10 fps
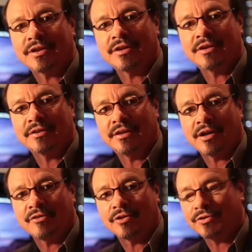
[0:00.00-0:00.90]
of the
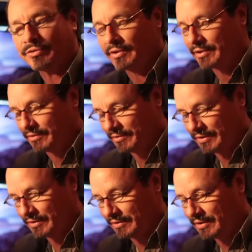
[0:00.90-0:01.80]
Aron,
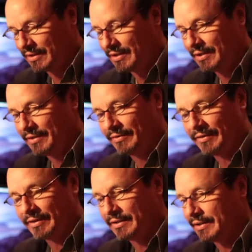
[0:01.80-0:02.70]

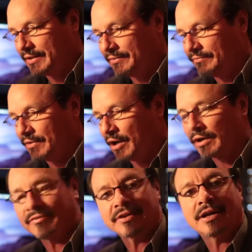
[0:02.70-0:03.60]
the
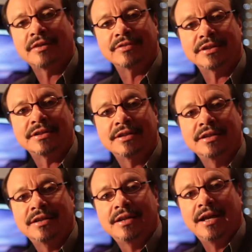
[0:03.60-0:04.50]
Ark of the Covenant.
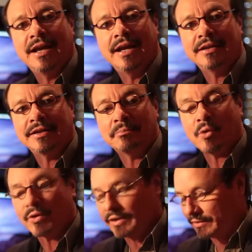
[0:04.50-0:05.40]
And in the
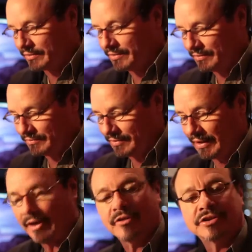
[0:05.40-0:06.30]
morning,
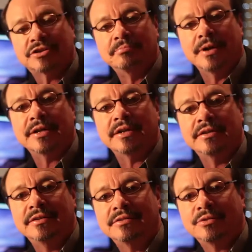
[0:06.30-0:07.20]
Aaron's
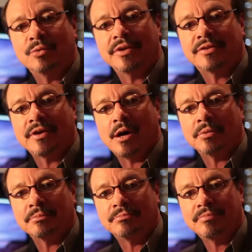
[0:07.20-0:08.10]
budded with
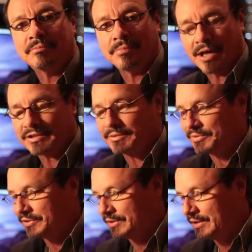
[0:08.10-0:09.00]
almond
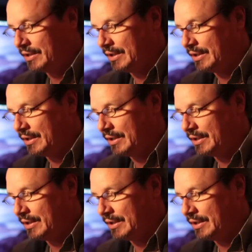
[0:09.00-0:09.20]
blossoms.